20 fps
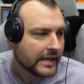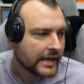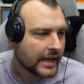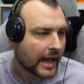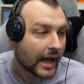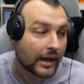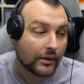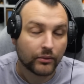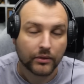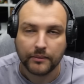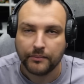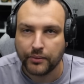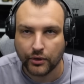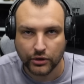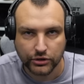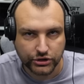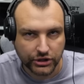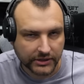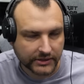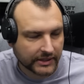our
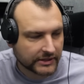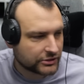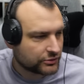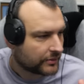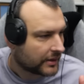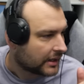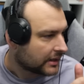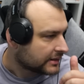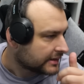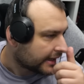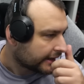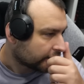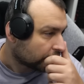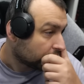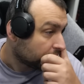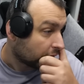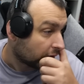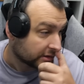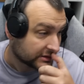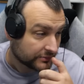project as well. Thank
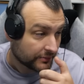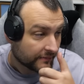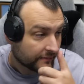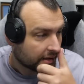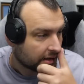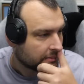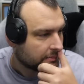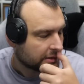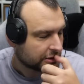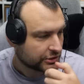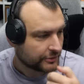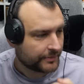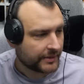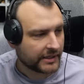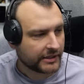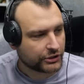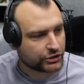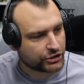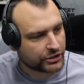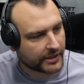you, boys. We very much
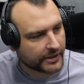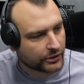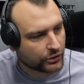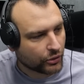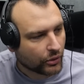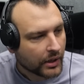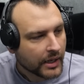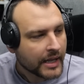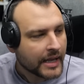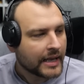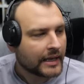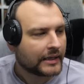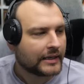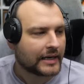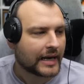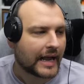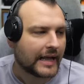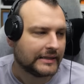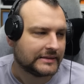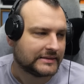appreciate you.
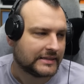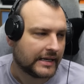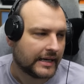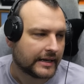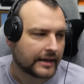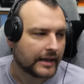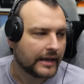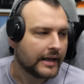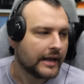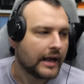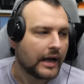Chrysler.